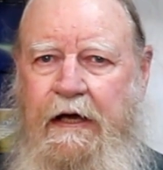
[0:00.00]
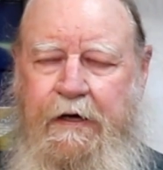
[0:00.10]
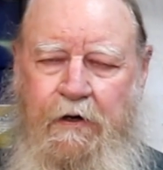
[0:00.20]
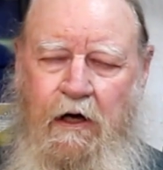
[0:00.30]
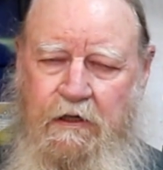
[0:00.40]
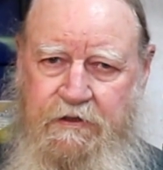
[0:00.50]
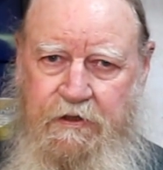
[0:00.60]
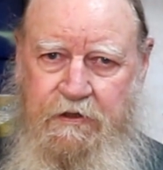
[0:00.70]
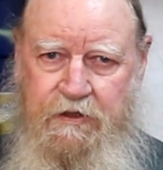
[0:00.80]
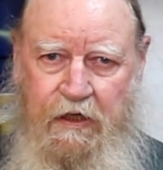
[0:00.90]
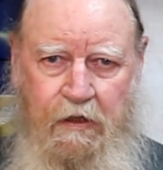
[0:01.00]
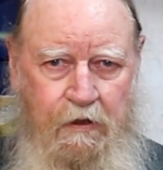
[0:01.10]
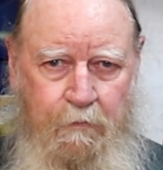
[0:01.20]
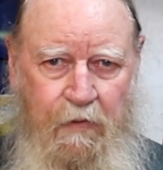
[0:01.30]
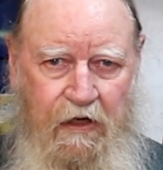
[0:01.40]
and
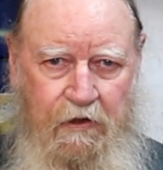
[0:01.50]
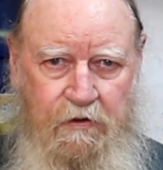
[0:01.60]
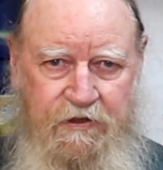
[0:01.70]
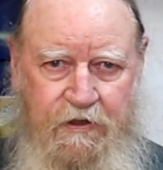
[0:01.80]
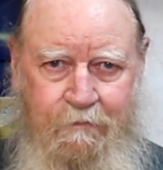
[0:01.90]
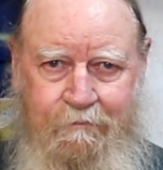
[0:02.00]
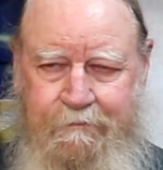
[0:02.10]
oxyacetylene bottles.